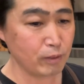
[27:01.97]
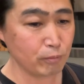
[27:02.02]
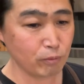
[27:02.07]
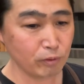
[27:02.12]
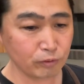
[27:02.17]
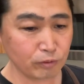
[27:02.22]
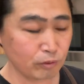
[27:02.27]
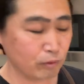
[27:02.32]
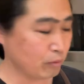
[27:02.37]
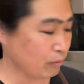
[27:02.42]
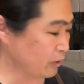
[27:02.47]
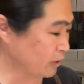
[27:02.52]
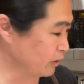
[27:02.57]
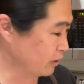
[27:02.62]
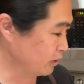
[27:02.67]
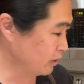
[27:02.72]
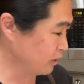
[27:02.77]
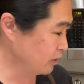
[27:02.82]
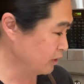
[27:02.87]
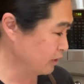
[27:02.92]
1 to 3
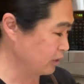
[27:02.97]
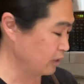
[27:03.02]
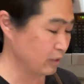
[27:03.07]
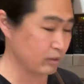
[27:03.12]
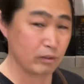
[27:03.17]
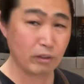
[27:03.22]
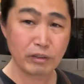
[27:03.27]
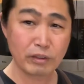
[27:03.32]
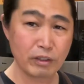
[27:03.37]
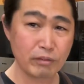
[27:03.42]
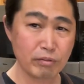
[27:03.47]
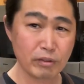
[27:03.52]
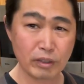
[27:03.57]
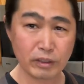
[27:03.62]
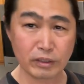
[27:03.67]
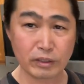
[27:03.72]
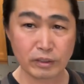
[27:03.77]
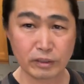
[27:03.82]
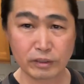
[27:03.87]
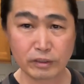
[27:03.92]
it's all
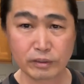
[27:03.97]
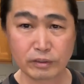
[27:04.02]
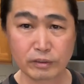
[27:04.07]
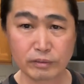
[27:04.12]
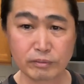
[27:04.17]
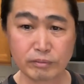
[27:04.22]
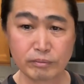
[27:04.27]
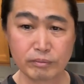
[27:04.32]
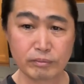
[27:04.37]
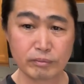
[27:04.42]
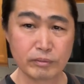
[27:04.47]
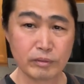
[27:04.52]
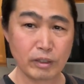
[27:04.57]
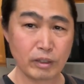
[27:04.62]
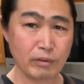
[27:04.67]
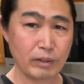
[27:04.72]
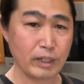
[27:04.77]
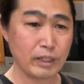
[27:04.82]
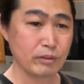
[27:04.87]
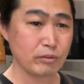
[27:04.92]
different all
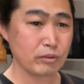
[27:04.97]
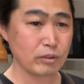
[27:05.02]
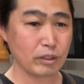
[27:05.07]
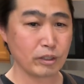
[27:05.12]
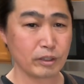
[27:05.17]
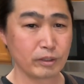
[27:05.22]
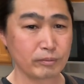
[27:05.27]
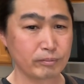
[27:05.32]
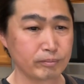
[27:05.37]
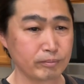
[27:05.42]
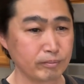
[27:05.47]
right so